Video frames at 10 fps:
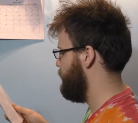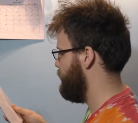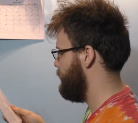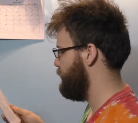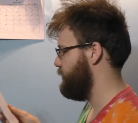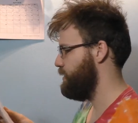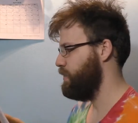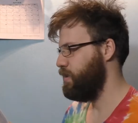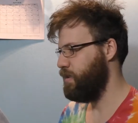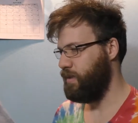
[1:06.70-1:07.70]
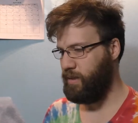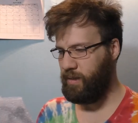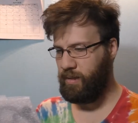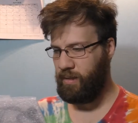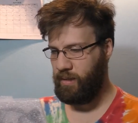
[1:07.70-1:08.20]

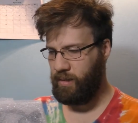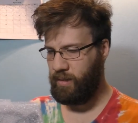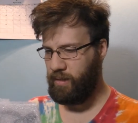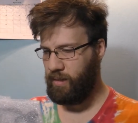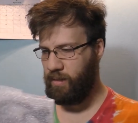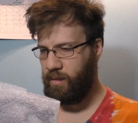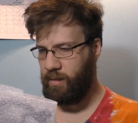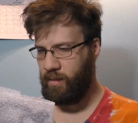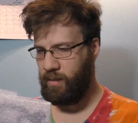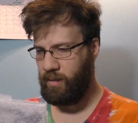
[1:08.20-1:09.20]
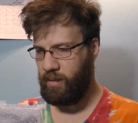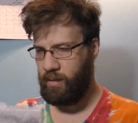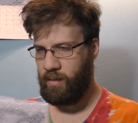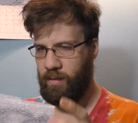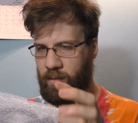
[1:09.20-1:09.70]

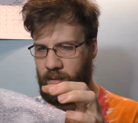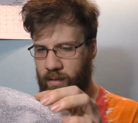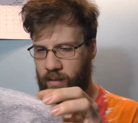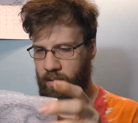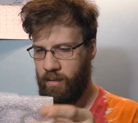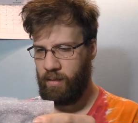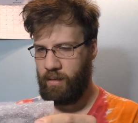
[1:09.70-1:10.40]
Nothing is said.